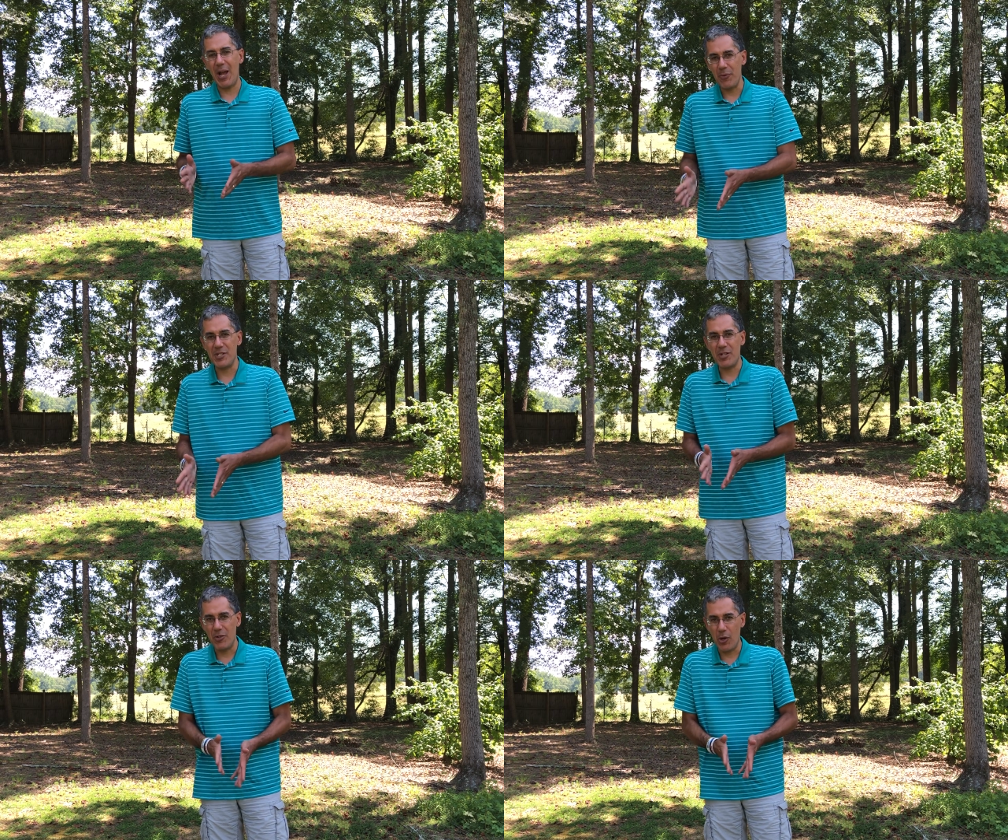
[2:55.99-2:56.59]
I would
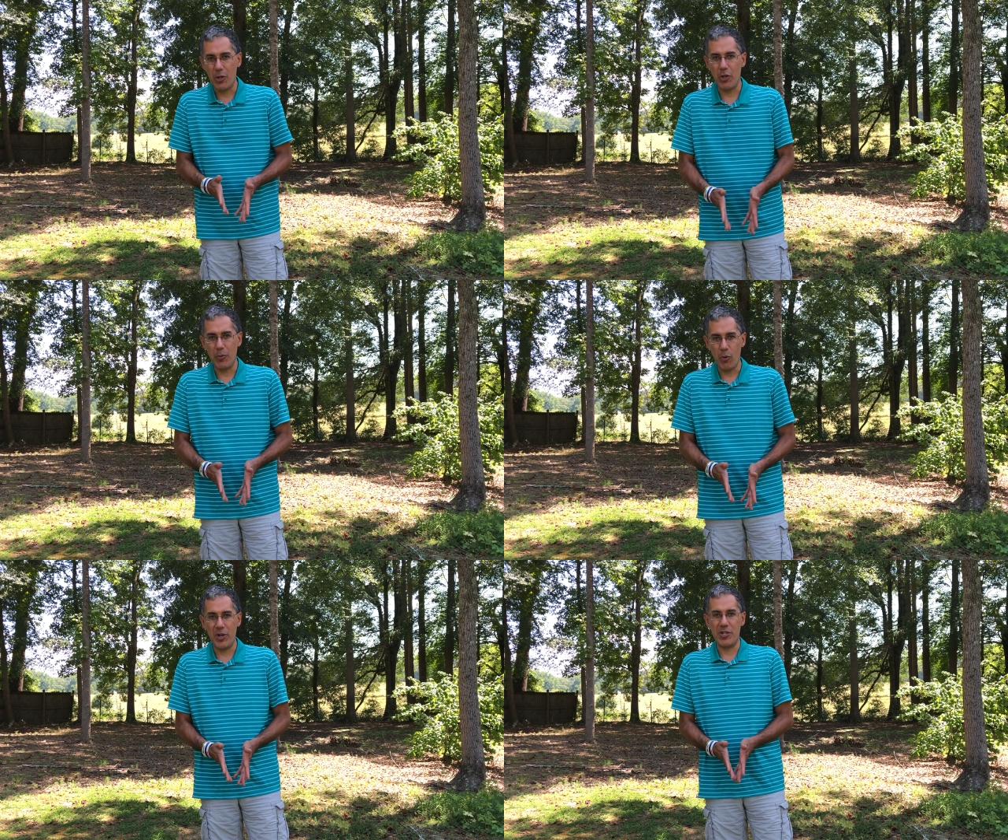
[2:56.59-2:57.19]
still go a little
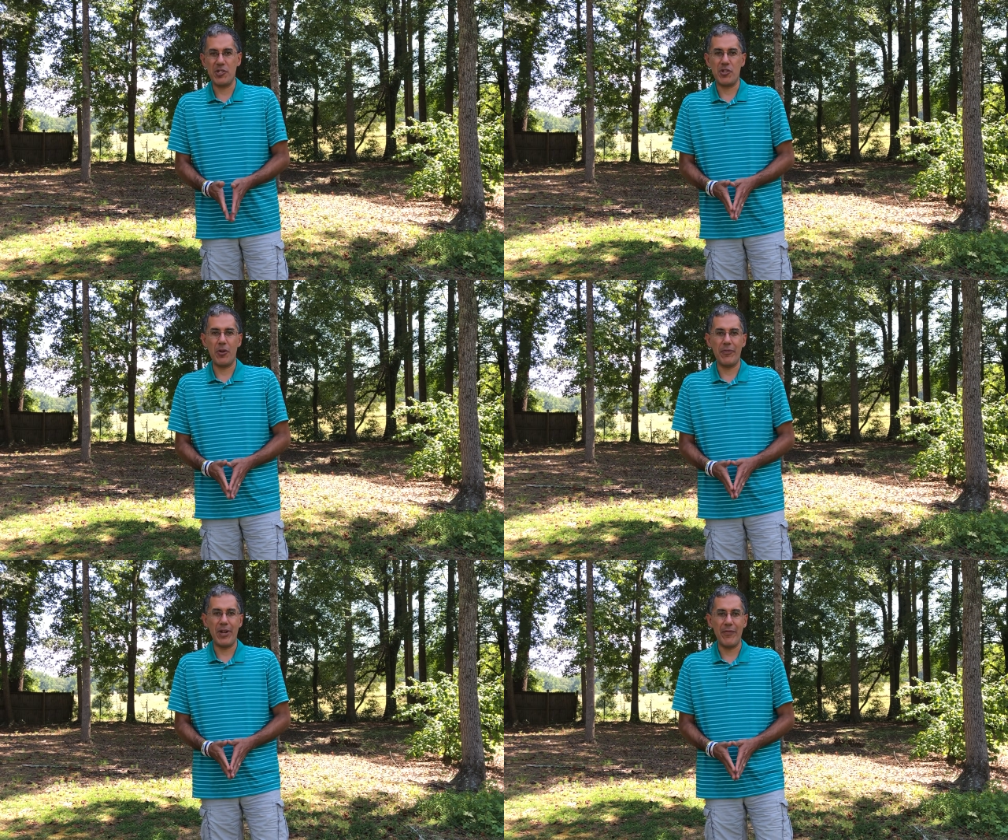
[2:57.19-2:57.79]
more
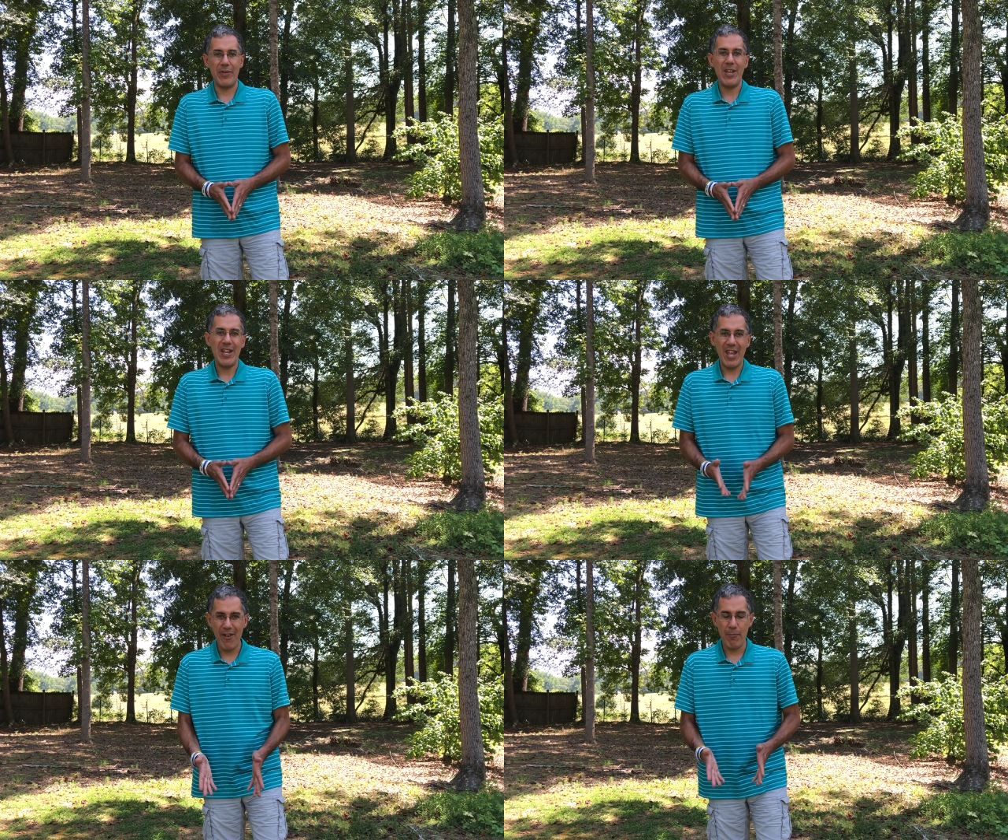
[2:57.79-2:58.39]
conservative
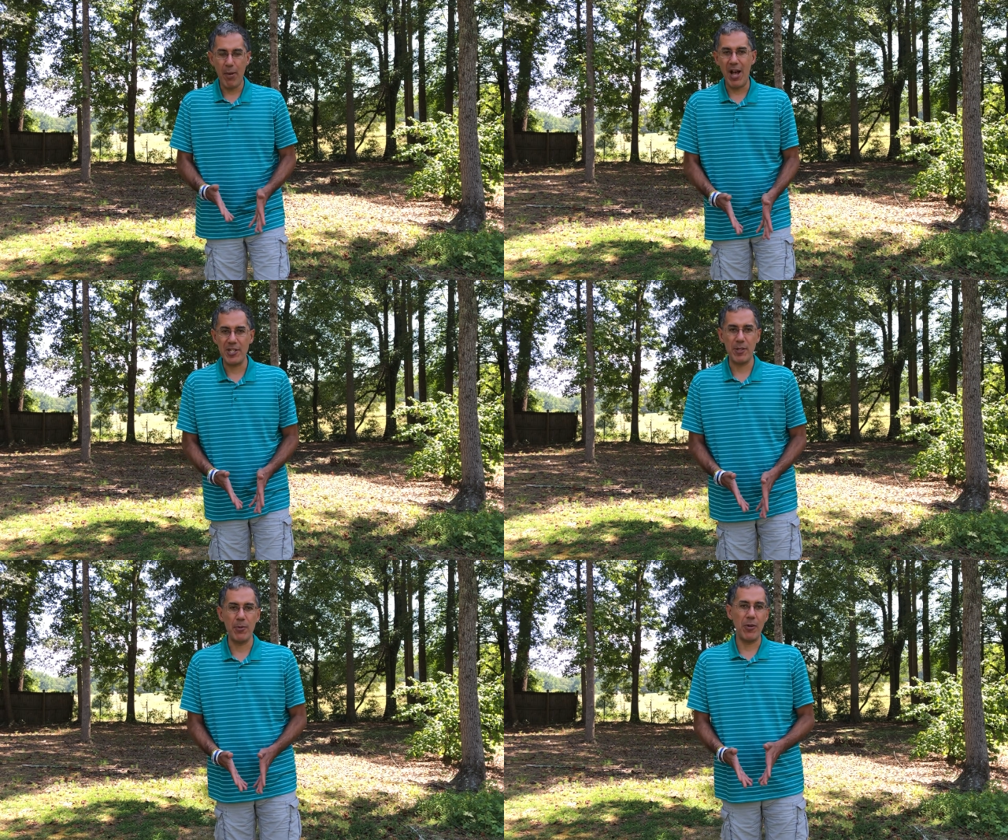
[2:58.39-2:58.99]
if
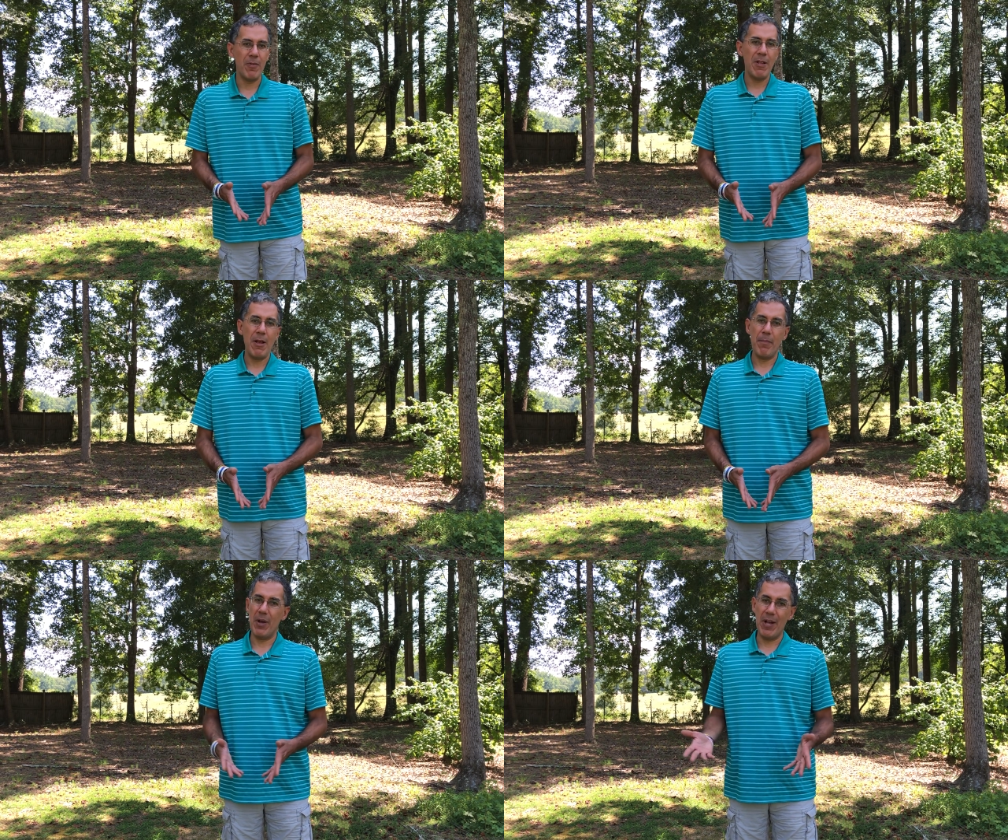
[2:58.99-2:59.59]
possible,
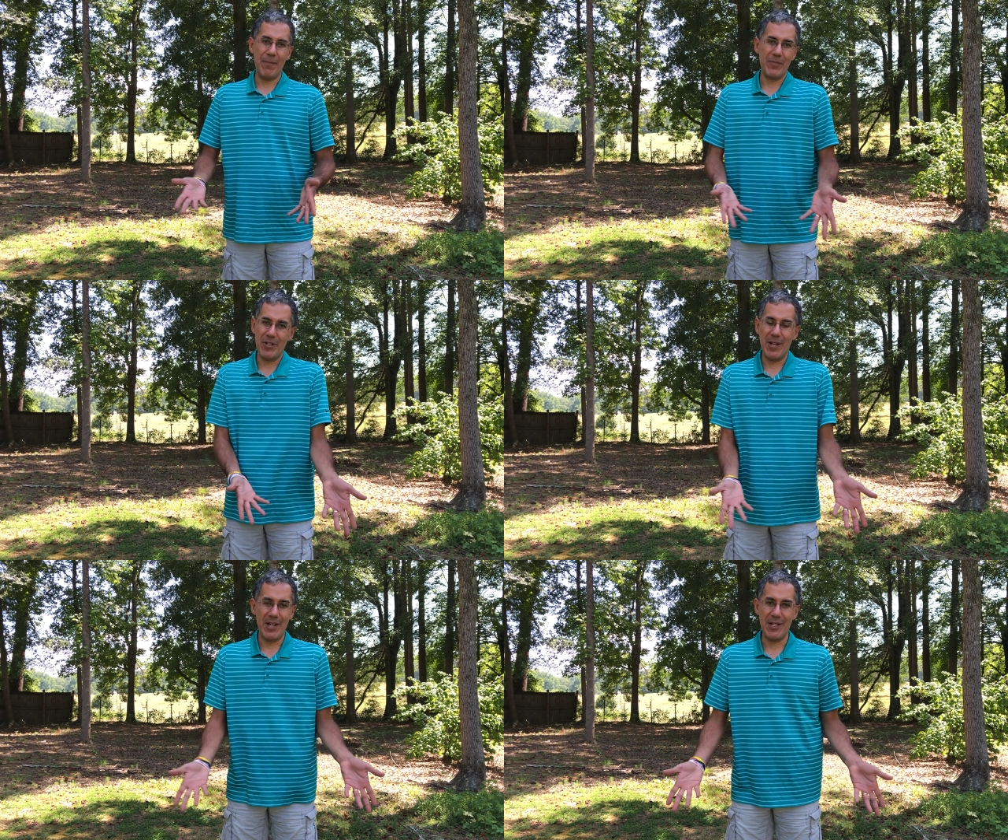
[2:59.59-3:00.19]
but
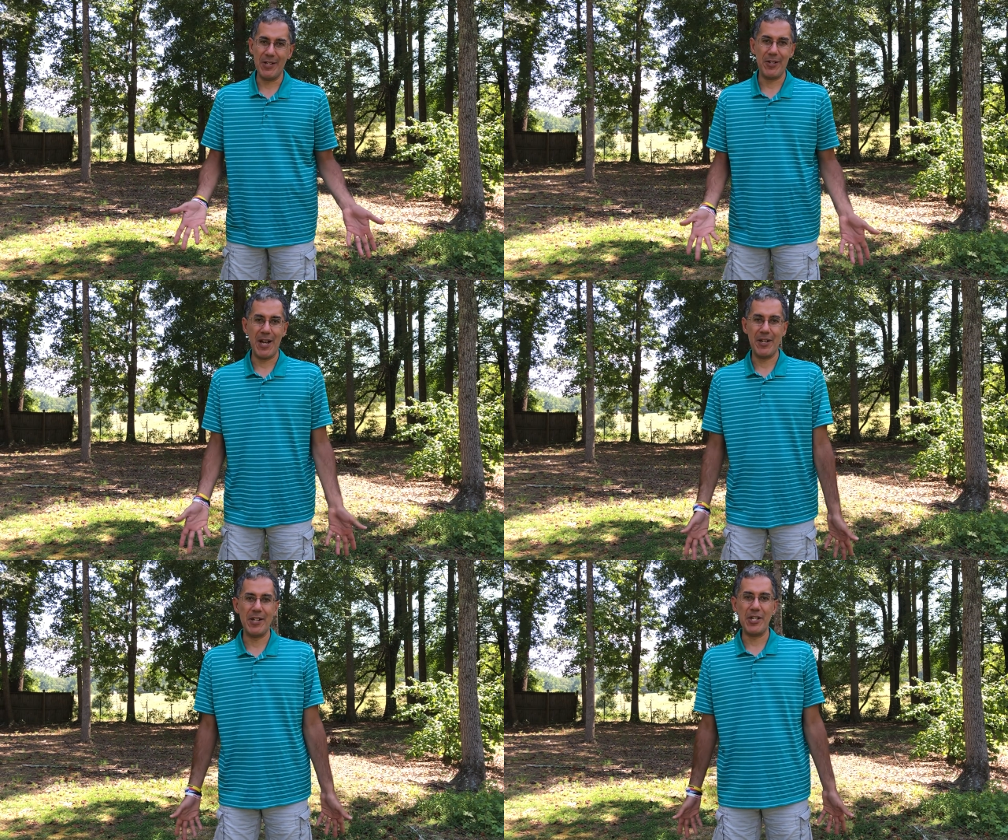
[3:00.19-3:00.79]
you're
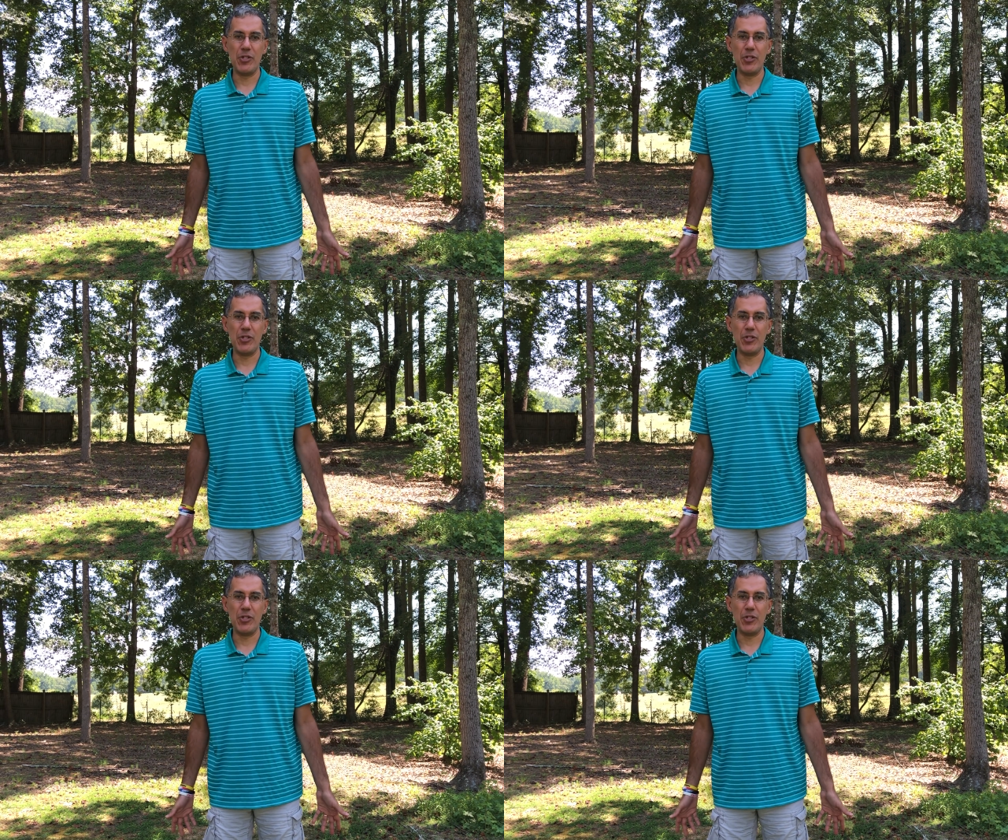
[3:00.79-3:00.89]
not going to need